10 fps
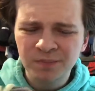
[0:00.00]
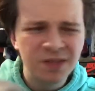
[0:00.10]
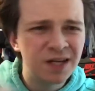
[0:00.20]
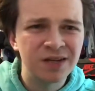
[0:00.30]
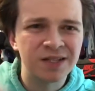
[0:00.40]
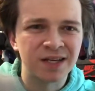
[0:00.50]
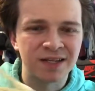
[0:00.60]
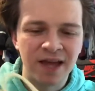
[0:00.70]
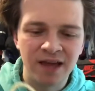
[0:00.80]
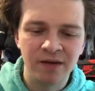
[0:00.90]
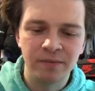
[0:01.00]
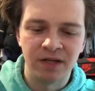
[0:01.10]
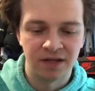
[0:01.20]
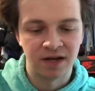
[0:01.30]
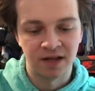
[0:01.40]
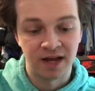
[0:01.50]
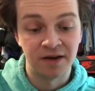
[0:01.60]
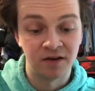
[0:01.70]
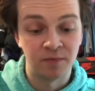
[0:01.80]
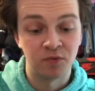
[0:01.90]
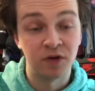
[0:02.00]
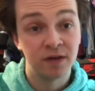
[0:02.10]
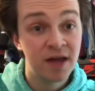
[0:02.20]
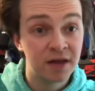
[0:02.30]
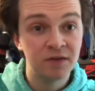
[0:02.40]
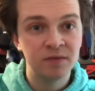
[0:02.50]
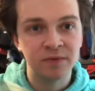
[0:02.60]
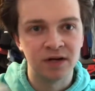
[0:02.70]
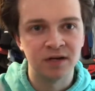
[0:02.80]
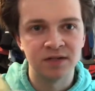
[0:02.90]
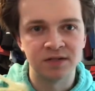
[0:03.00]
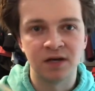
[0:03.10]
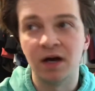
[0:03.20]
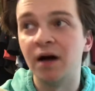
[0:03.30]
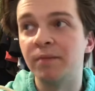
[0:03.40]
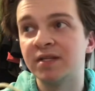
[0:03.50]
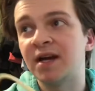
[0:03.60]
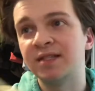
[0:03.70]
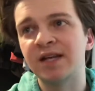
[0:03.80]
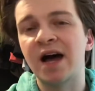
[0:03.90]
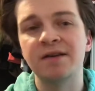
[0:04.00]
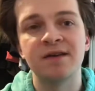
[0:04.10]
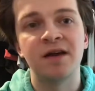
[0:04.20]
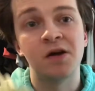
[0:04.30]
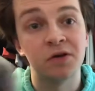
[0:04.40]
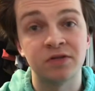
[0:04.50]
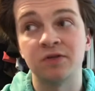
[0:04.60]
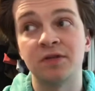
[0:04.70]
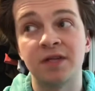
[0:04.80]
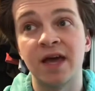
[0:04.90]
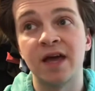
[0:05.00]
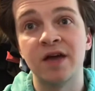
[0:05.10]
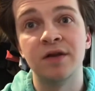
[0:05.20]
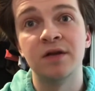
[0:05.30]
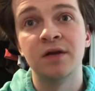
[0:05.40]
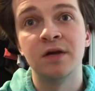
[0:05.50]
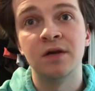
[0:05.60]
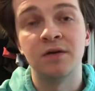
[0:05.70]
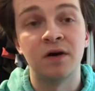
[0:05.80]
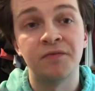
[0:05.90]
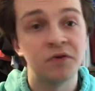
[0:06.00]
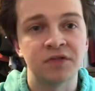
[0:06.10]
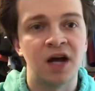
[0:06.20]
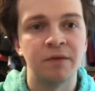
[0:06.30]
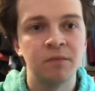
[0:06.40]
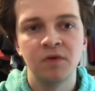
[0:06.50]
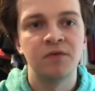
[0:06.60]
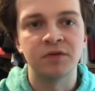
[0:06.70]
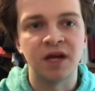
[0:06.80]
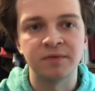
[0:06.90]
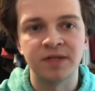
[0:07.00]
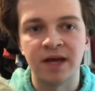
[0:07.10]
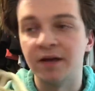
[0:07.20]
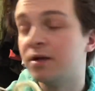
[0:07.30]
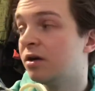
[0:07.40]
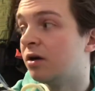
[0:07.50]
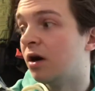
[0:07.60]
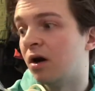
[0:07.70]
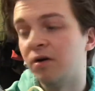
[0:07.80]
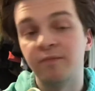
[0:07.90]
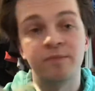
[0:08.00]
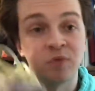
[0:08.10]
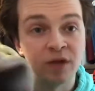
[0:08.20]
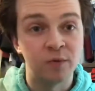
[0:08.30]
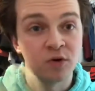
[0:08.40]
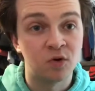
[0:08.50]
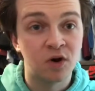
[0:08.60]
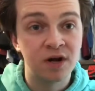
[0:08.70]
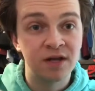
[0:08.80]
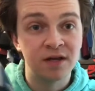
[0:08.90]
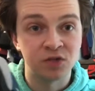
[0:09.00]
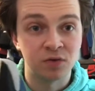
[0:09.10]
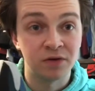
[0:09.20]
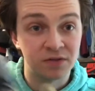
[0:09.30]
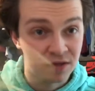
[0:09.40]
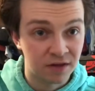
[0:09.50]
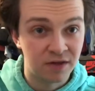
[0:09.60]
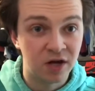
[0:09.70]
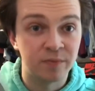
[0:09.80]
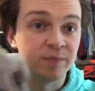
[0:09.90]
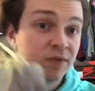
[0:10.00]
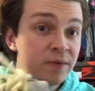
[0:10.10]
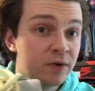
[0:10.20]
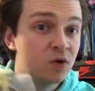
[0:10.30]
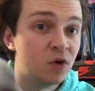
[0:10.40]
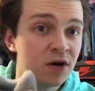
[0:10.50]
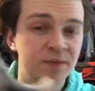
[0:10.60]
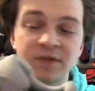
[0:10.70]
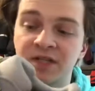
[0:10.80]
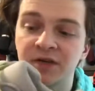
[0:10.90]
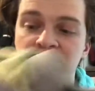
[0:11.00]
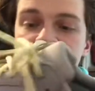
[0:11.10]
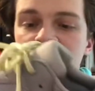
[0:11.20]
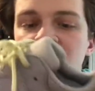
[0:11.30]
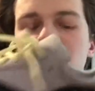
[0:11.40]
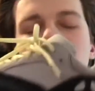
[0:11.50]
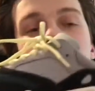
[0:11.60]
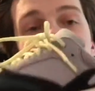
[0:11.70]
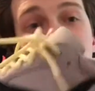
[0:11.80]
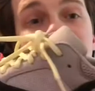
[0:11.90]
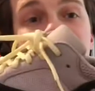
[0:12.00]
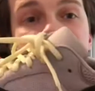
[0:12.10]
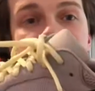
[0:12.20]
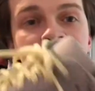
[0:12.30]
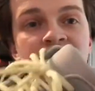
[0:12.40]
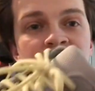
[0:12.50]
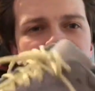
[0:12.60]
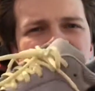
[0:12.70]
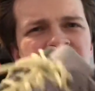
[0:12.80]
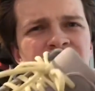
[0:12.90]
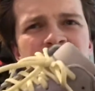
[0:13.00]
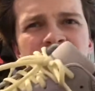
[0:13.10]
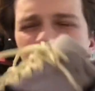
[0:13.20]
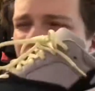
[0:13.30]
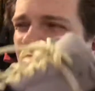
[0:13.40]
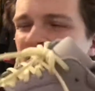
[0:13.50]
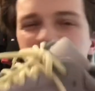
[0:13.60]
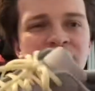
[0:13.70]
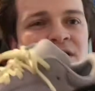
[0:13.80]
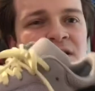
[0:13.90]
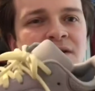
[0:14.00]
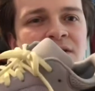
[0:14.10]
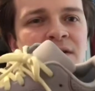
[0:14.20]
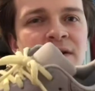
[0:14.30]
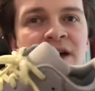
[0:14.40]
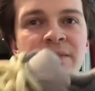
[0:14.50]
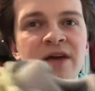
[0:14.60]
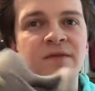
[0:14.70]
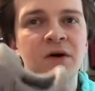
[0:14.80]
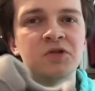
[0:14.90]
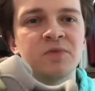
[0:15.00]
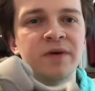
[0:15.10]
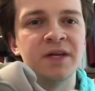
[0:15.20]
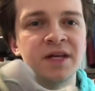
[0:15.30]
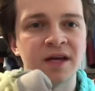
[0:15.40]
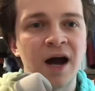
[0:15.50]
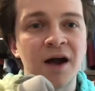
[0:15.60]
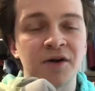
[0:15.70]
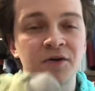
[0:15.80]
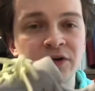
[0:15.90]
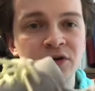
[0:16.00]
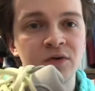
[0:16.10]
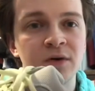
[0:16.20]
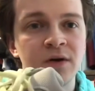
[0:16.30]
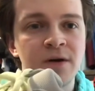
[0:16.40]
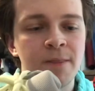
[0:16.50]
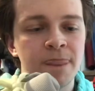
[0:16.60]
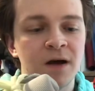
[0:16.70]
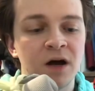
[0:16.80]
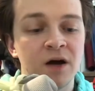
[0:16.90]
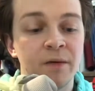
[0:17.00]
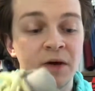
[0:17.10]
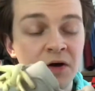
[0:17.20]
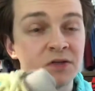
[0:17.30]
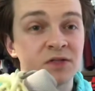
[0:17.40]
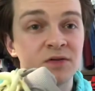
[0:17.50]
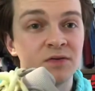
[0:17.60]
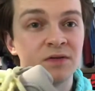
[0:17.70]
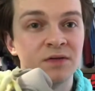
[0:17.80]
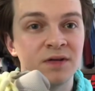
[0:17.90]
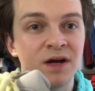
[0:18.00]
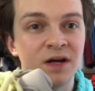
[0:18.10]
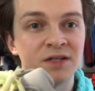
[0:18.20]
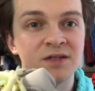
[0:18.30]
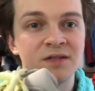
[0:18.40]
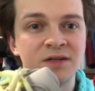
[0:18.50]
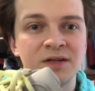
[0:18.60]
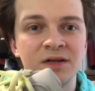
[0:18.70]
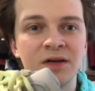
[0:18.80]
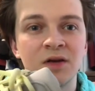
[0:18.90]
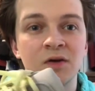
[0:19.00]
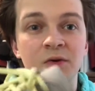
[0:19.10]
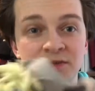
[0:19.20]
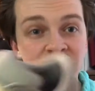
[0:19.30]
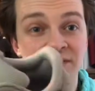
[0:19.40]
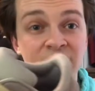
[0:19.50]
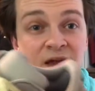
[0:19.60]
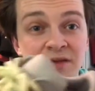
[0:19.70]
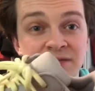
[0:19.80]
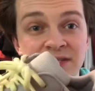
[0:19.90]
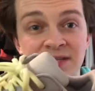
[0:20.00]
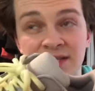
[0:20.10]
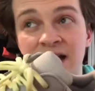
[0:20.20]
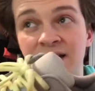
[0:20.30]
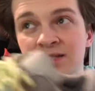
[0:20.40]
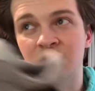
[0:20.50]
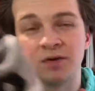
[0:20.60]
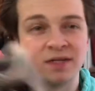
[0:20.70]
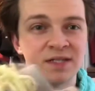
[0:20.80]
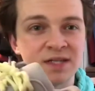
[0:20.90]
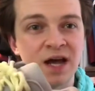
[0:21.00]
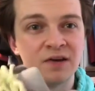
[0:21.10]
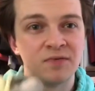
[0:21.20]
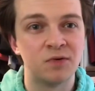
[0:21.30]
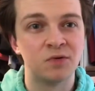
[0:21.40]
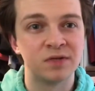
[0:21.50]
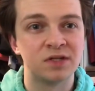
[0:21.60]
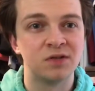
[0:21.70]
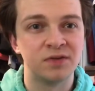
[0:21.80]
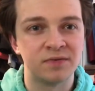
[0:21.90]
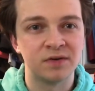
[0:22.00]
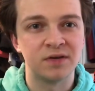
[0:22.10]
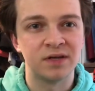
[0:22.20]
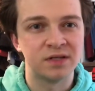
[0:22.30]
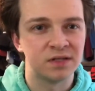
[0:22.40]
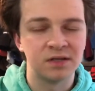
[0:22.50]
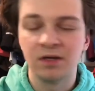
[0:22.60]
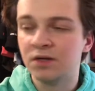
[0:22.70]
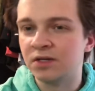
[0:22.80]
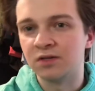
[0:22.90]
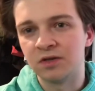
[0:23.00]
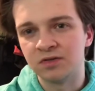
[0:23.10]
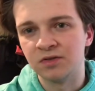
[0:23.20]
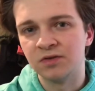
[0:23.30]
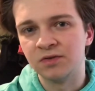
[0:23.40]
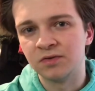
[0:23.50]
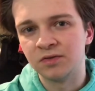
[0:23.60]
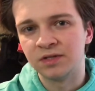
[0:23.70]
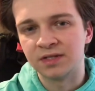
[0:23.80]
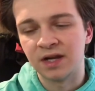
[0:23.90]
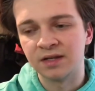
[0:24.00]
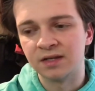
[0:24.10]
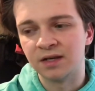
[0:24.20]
I was like, damn, and then I like ended up really liking them because besides Kanye, I also stand full-time stand Playboy Carti as well as Young Thug, but Playboy Carti in particular was wearing I believe it was Playboy Carti. It may have also been Ian Connor, who I also was a big fan of his designs. You know, he designed for Wiz Khalifa, and he's also designed